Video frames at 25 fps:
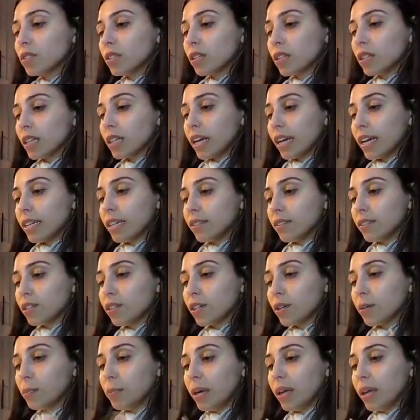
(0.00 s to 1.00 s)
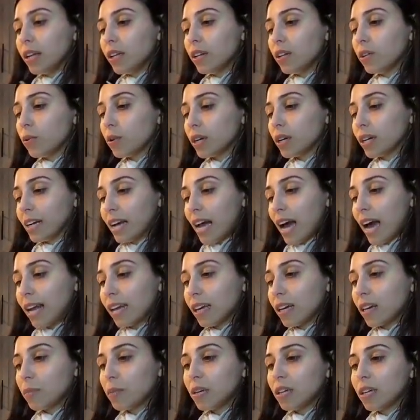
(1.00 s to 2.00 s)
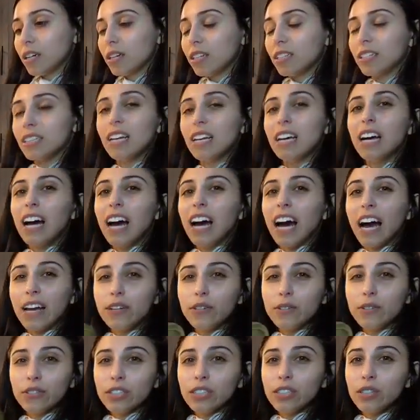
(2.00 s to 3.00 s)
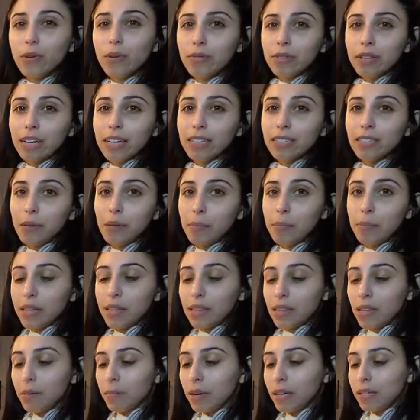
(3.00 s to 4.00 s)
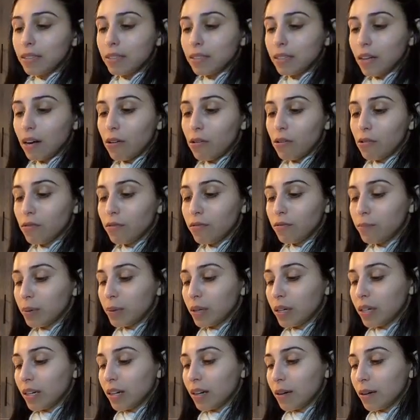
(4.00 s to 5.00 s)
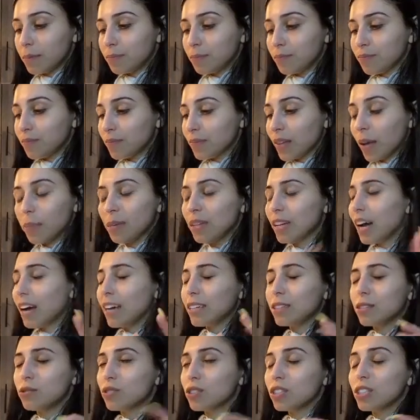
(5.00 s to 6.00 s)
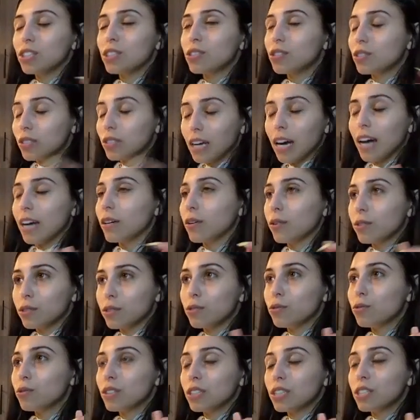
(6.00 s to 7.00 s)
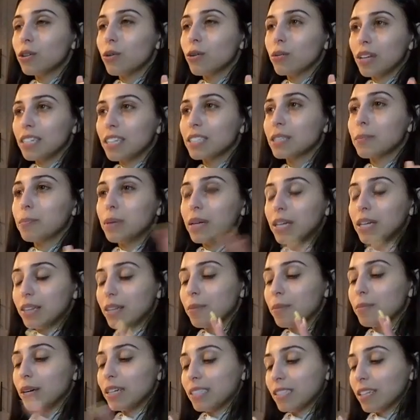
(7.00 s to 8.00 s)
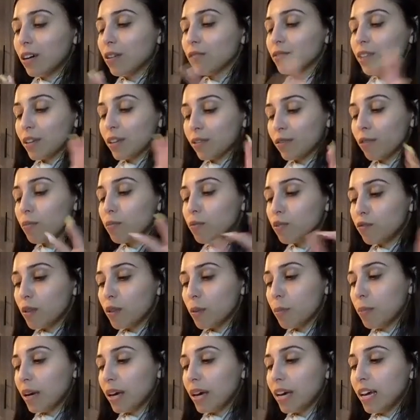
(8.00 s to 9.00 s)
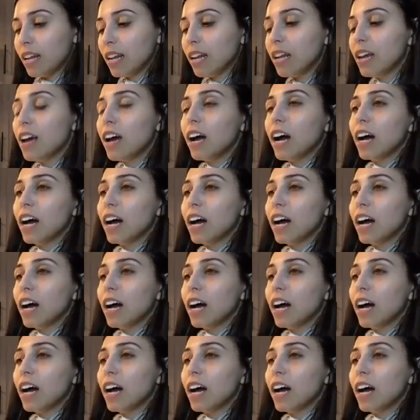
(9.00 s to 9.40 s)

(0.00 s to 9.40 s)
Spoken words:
Delights. They're pitted organic because I usually don't like to pit them myself, but I usually don't like to pit them myself, like remove the pit.